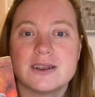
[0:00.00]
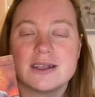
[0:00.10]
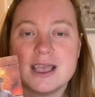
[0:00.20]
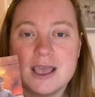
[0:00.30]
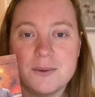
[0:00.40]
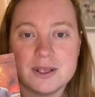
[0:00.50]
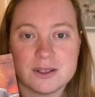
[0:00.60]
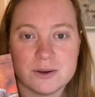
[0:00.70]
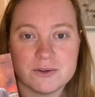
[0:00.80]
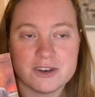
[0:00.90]
Kiwi
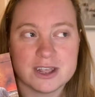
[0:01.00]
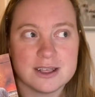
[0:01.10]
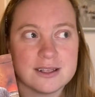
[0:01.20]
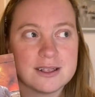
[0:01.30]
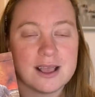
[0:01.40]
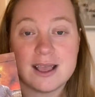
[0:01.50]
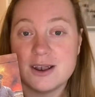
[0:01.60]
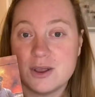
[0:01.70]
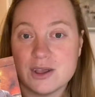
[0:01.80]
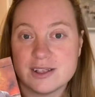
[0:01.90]
soldiers and
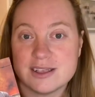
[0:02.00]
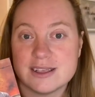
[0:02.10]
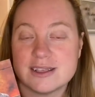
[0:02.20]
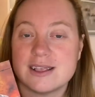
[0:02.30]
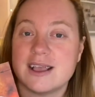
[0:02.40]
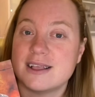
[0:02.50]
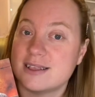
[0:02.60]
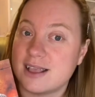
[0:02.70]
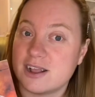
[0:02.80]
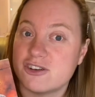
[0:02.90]
nurses and
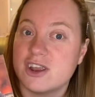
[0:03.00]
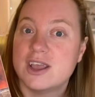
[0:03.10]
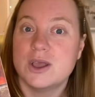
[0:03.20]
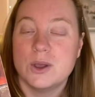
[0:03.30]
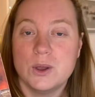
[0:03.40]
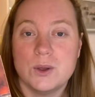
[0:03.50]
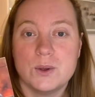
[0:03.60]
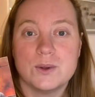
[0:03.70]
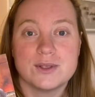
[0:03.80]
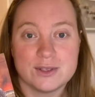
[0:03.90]
such
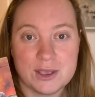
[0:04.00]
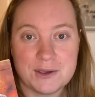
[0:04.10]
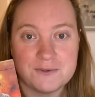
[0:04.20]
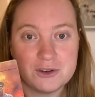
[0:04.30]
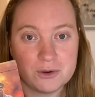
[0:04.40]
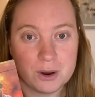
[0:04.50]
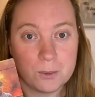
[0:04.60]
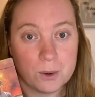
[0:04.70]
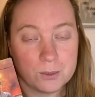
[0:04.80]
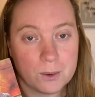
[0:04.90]
who served during
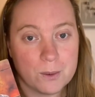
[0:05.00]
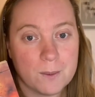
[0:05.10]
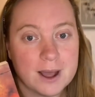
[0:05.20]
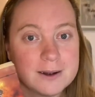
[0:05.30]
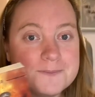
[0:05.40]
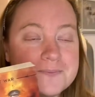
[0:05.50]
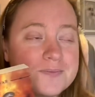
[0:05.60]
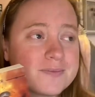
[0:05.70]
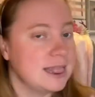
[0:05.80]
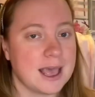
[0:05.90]
World War One.
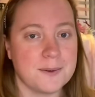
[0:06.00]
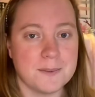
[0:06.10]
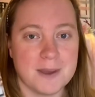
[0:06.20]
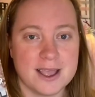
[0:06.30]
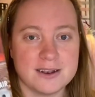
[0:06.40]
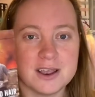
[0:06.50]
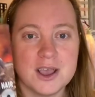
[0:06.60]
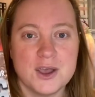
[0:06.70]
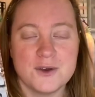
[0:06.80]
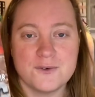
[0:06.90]
They were made
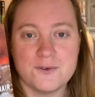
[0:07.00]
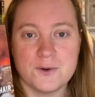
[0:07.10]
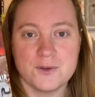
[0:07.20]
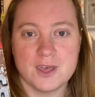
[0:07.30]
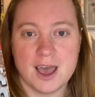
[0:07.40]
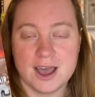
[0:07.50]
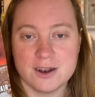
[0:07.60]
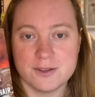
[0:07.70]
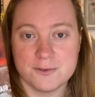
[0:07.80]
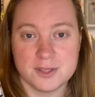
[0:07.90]
for
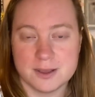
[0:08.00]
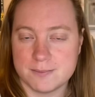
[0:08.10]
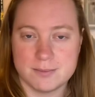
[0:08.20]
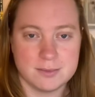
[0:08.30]
the